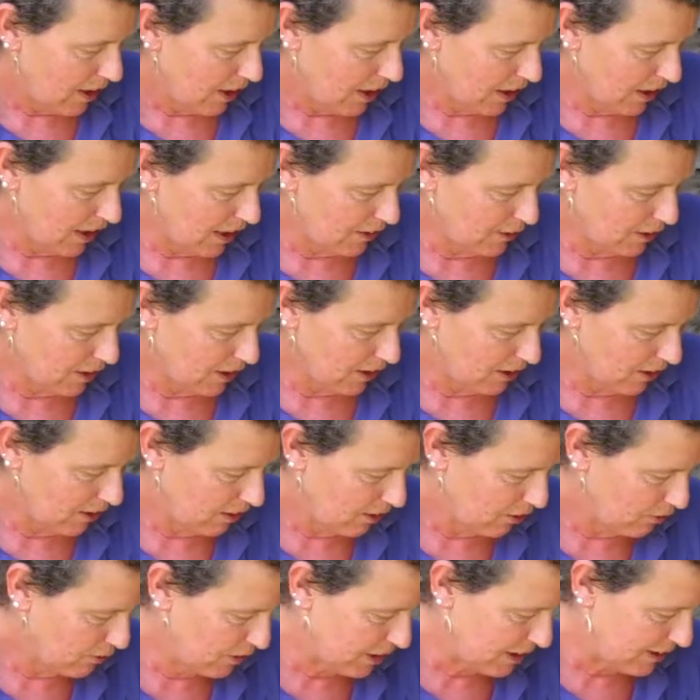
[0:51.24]
another
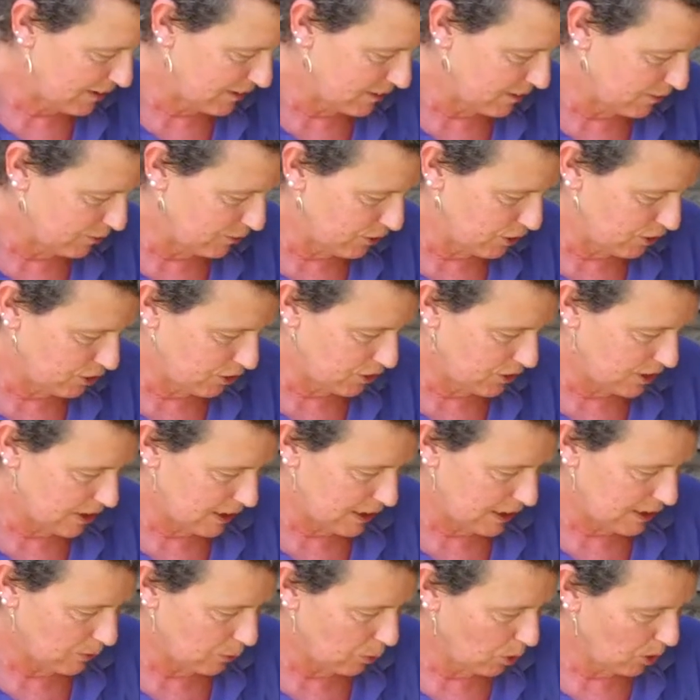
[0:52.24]
reason for doing
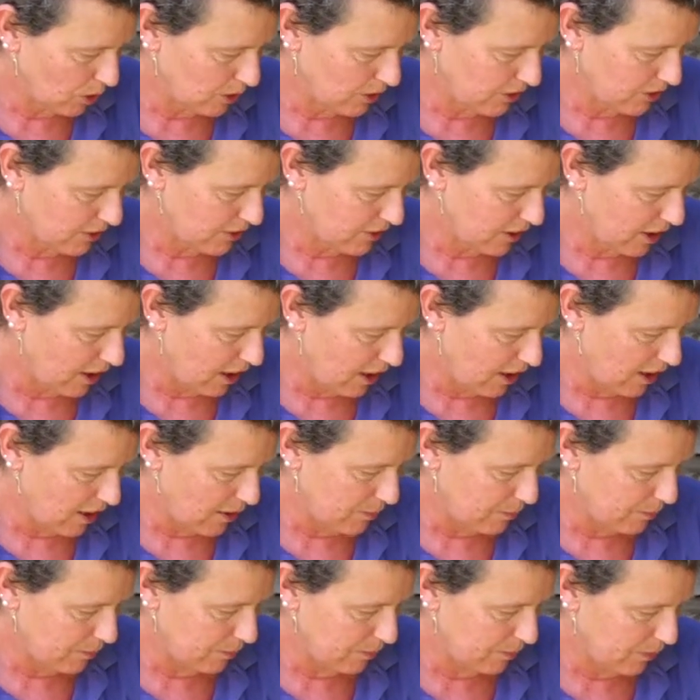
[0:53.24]
it was
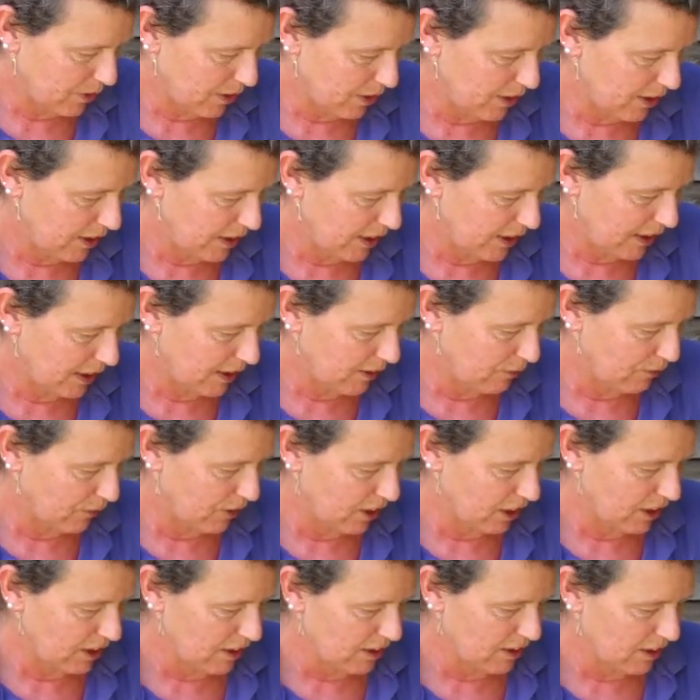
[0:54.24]
that if
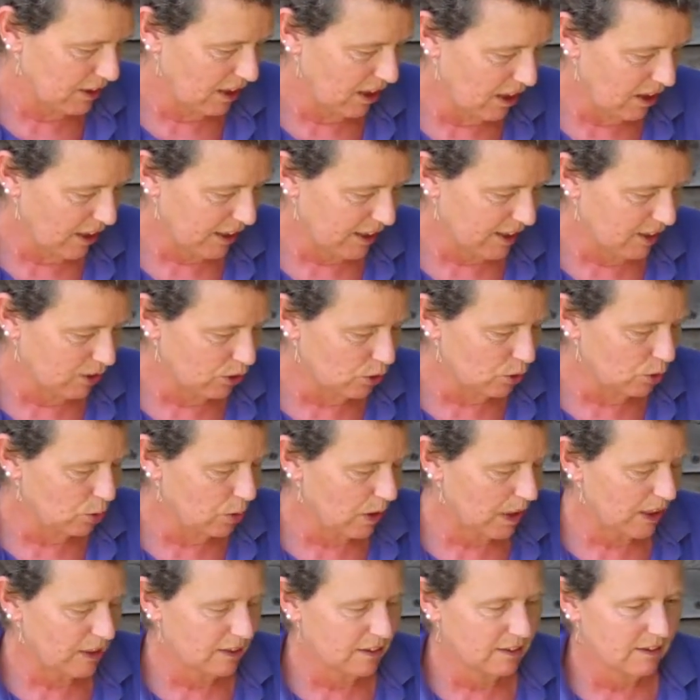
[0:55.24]
I can
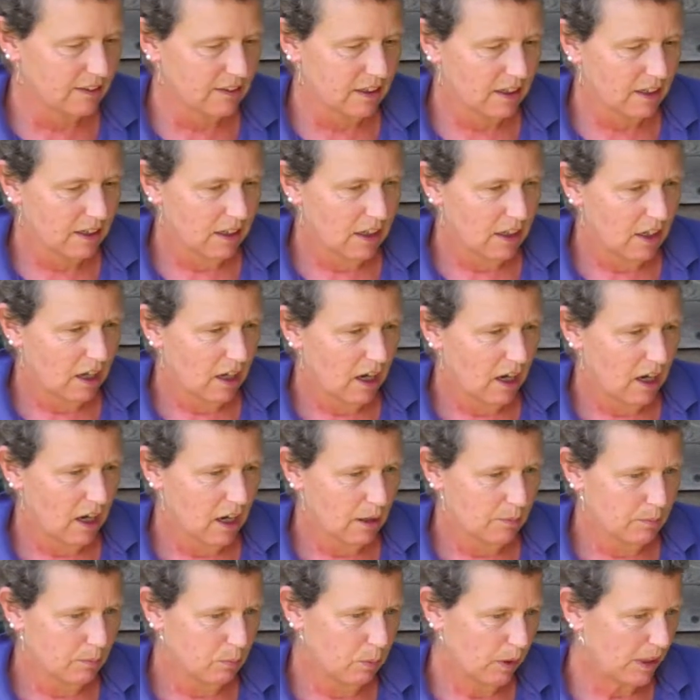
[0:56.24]
always,
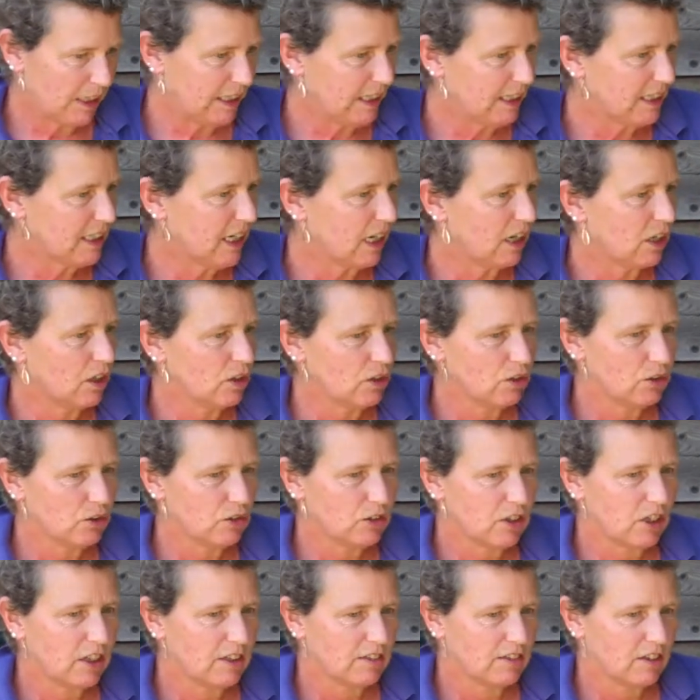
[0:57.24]
when he
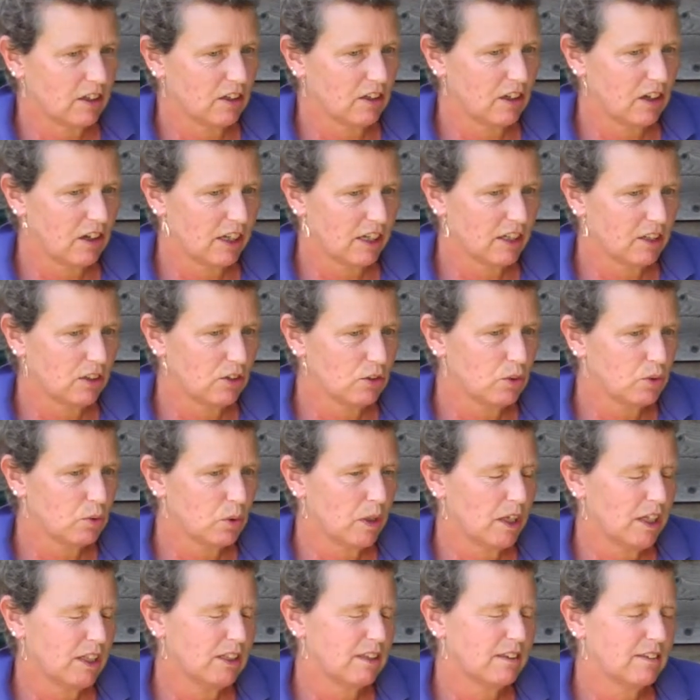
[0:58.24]
goes, I can
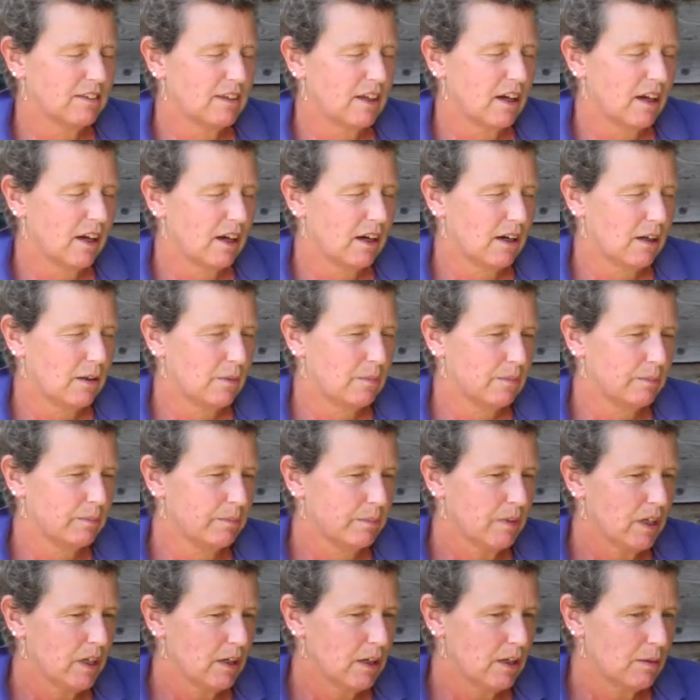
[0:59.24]
always
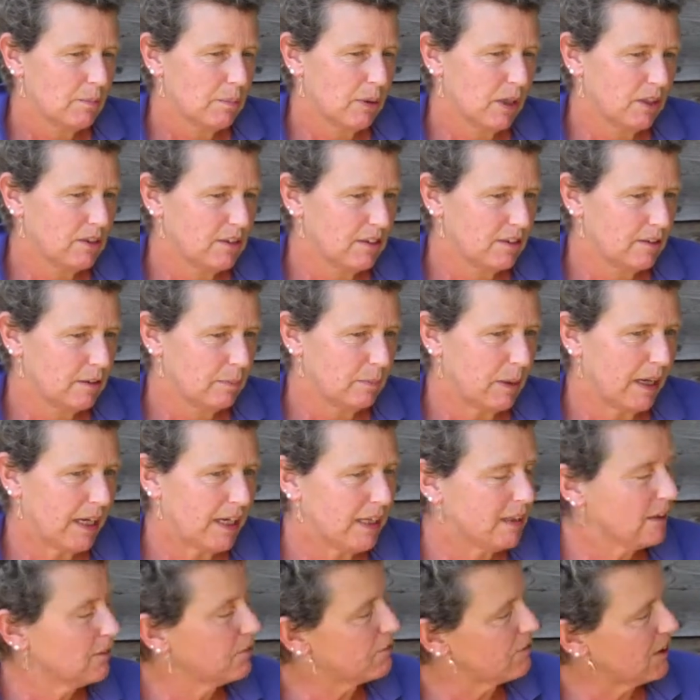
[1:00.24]

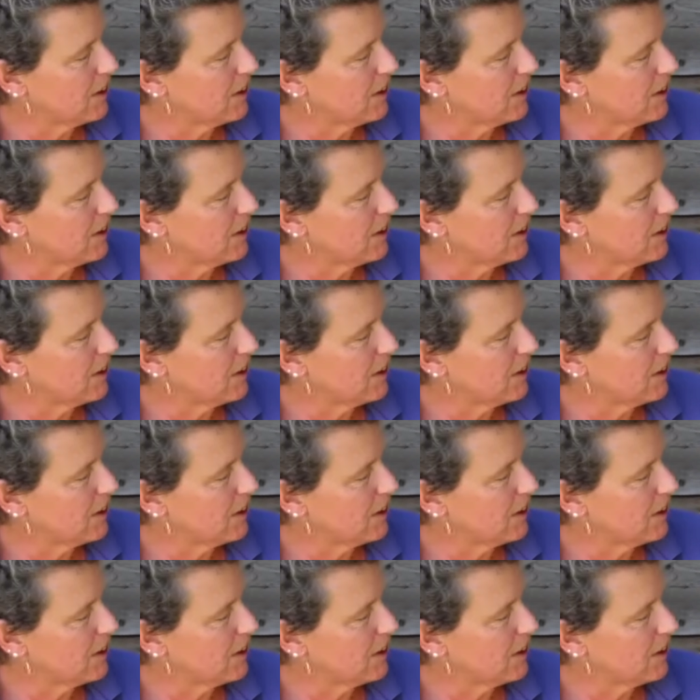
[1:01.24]
participate in the